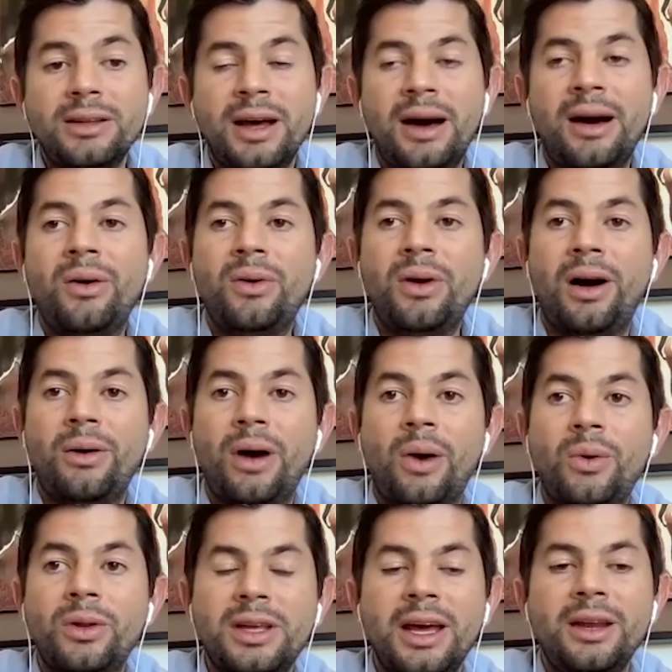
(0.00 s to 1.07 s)
now, I
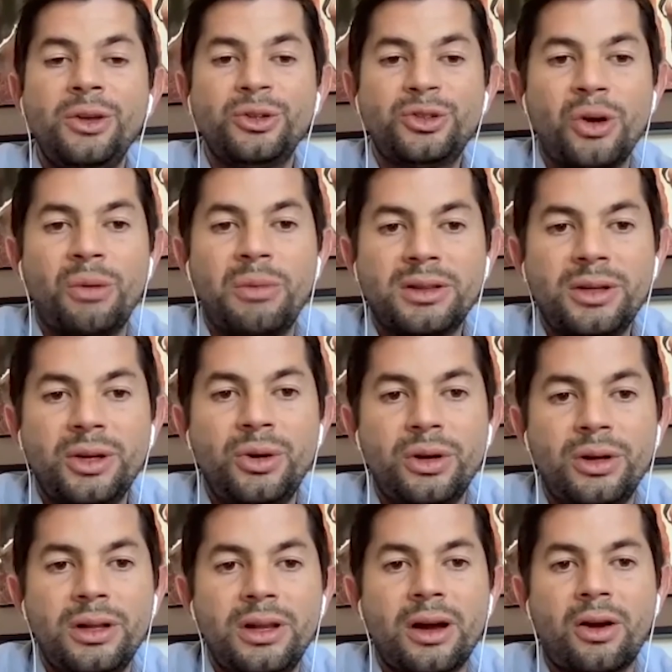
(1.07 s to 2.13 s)
will get you some
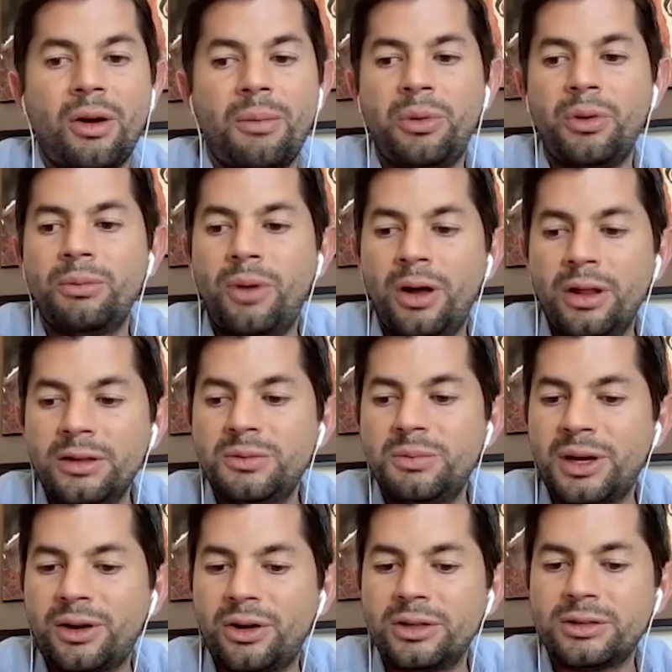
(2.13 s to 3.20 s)
material in a couple months,
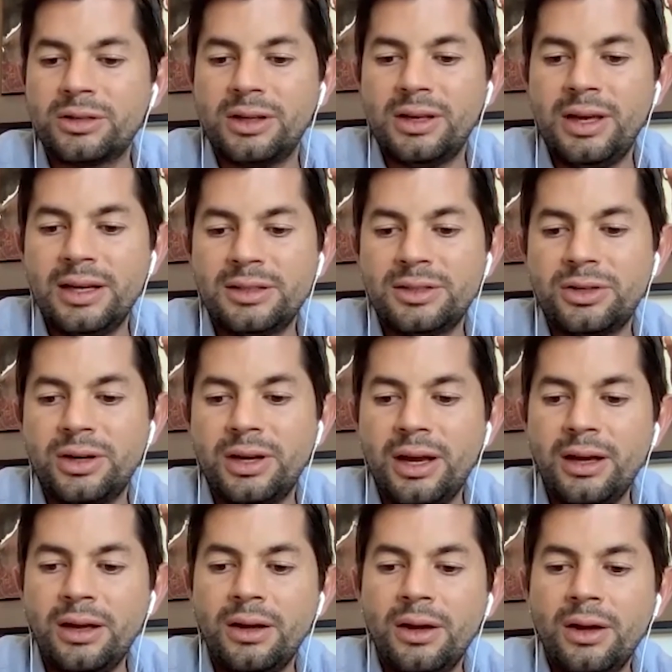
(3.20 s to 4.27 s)
because
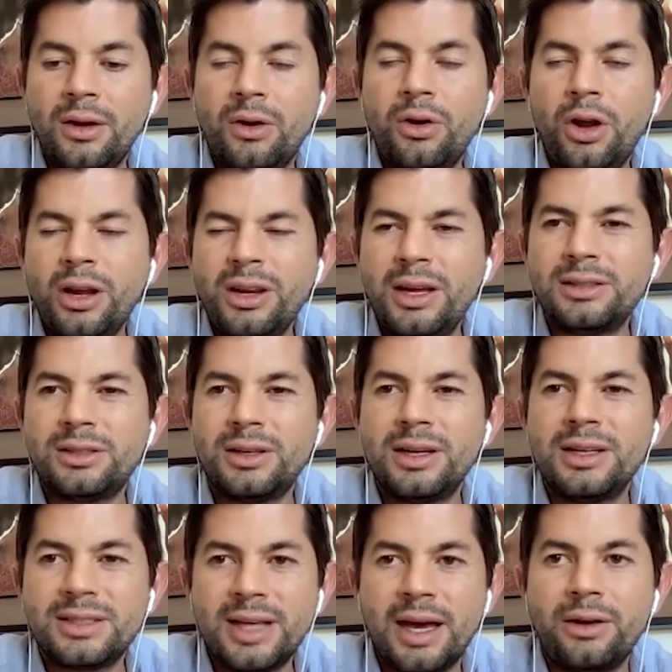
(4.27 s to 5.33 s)
Saturday,
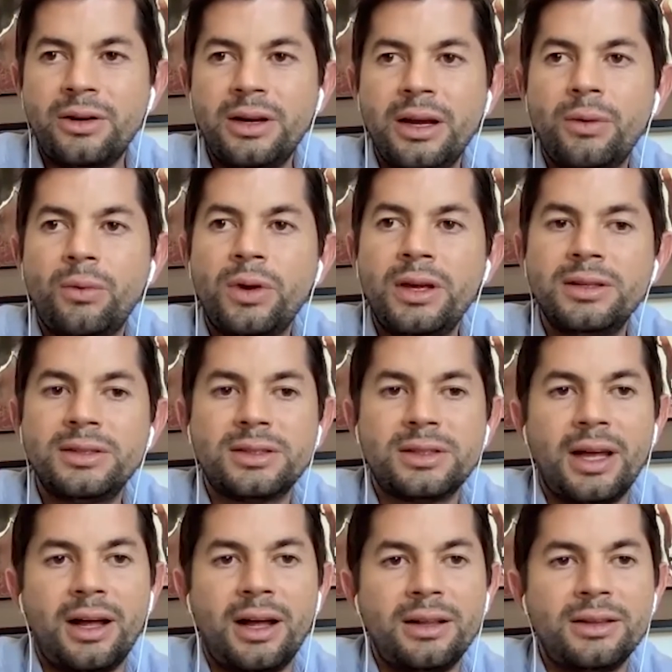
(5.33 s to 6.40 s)
we
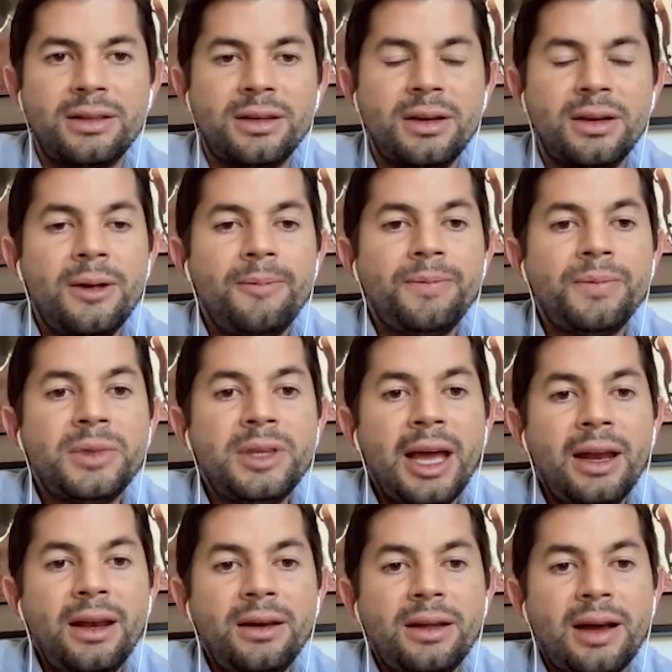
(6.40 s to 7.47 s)
installed
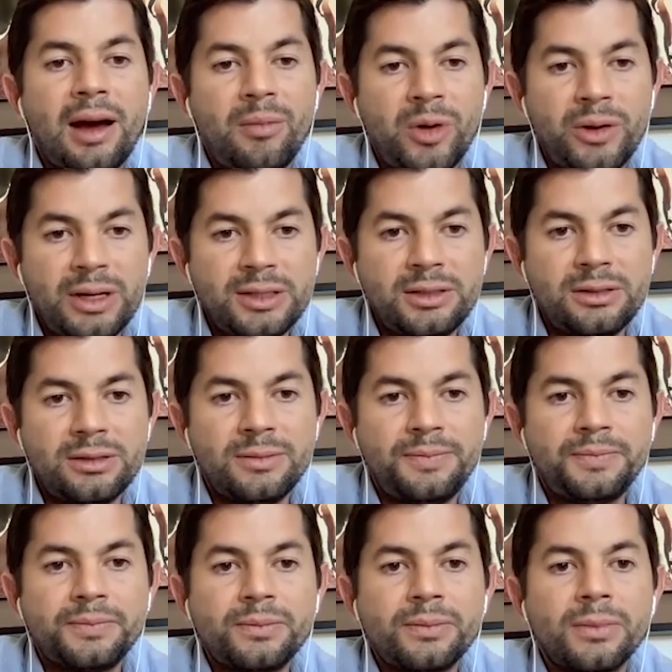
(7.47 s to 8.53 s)
10 cameras
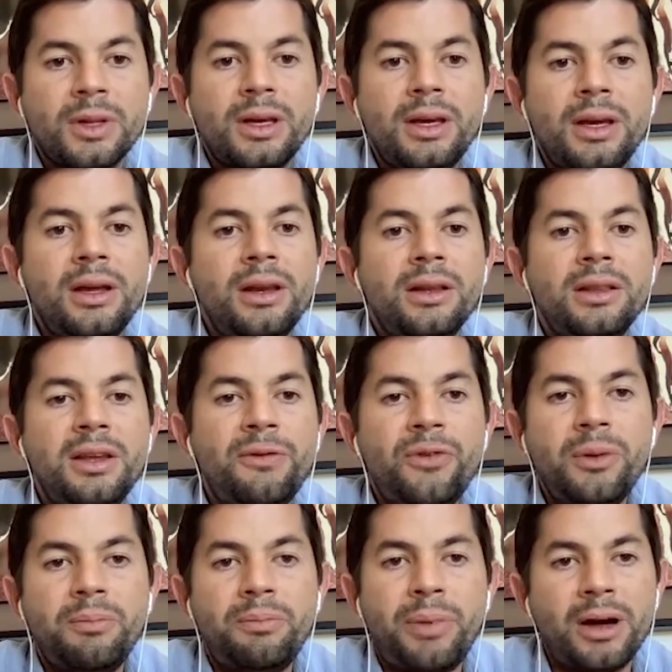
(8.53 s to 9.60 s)
in
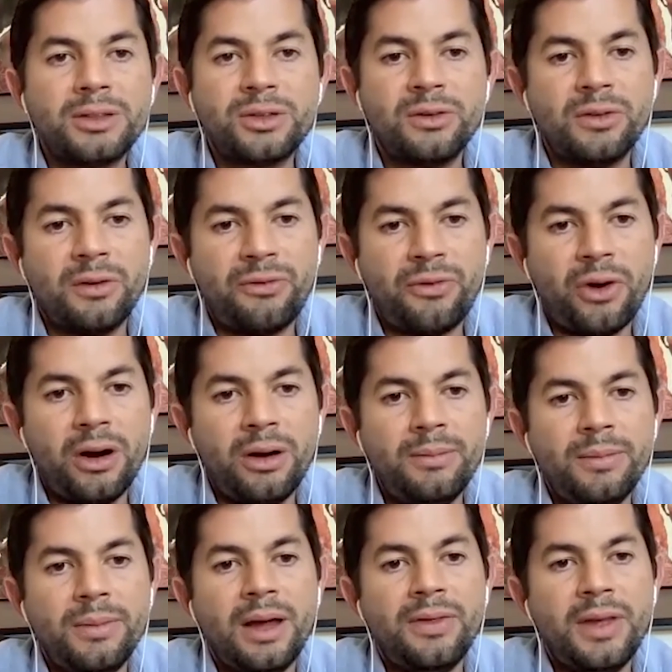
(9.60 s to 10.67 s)
different parts of the
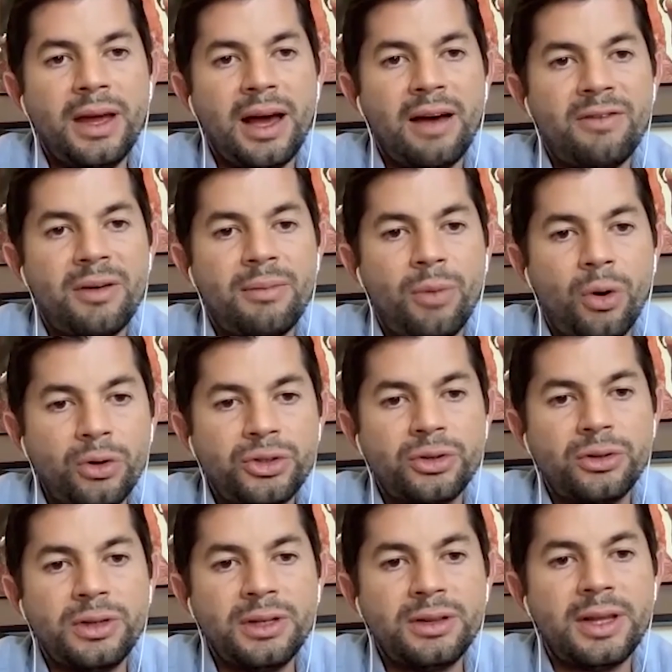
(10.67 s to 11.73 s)
farm, and they have a
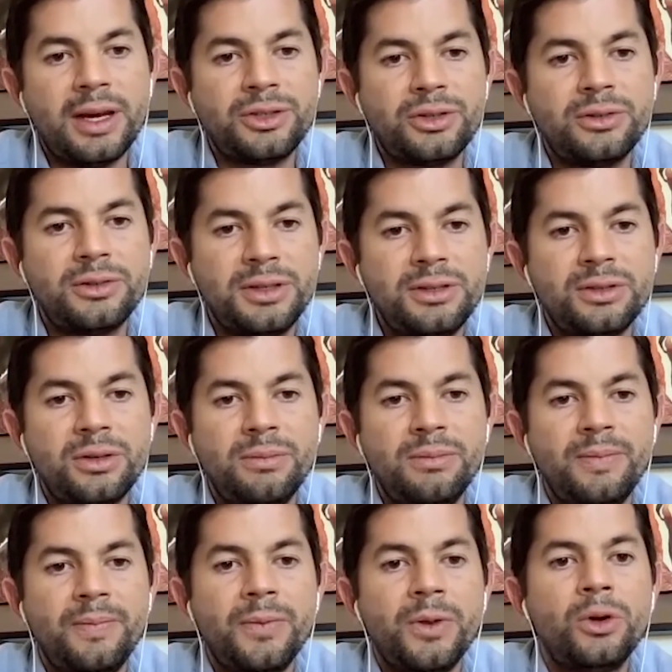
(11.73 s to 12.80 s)
motion detection
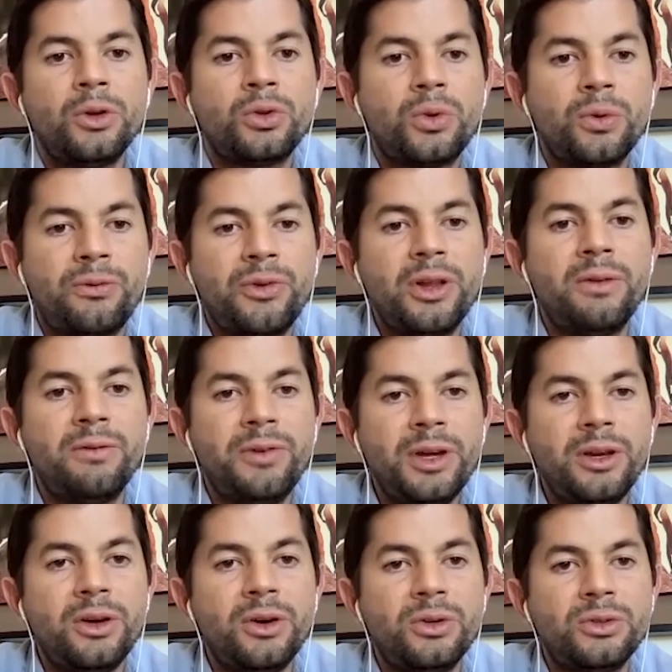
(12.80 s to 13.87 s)
system to film
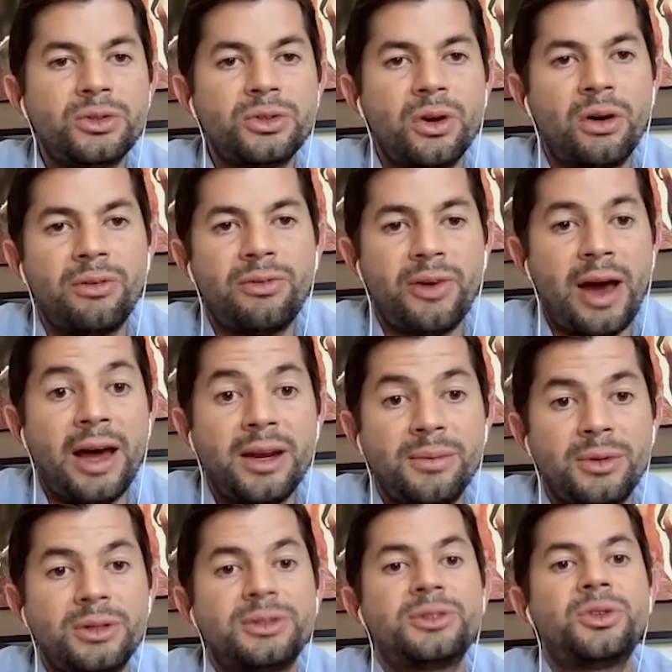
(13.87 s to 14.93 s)
videos of
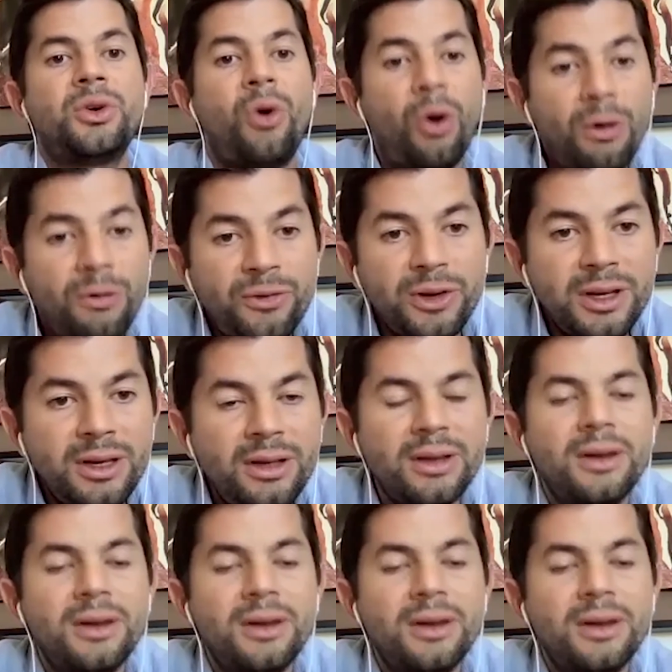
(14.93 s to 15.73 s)
animals. So hopefully